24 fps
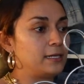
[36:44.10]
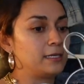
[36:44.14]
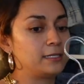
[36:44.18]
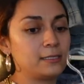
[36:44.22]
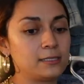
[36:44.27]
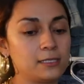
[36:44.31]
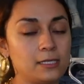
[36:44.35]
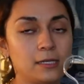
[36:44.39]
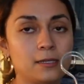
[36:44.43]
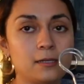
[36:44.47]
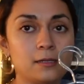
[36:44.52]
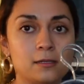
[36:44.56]

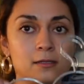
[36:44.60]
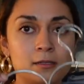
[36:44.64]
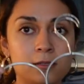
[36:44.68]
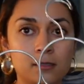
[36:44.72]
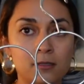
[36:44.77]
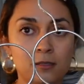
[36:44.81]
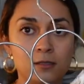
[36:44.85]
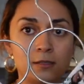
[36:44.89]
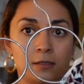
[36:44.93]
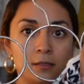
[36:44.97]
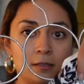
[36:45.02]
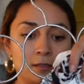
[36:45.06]
handy
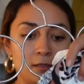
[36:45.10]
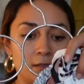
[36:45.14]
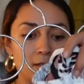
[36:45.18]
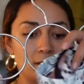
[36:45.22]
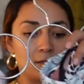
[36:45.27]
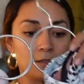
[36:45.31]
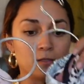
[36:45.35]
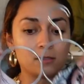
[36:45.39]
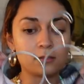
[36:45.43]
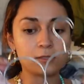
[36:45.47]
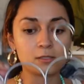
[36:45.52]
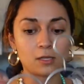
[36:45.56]

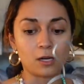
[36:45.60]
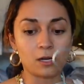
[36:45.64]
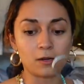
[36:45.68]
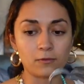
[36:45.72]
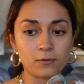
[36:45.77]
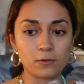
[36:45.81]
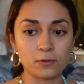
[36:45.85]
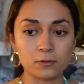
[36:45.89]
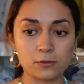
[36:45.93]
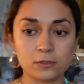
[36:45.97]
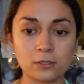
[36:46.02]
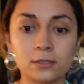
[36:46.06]
little scarf
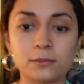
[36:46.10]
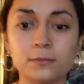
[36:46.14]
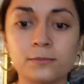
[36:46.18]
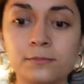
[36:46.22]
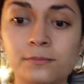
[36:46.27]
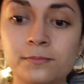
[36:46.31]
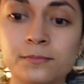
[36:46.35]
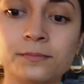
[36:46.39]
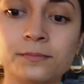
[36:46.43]
holder.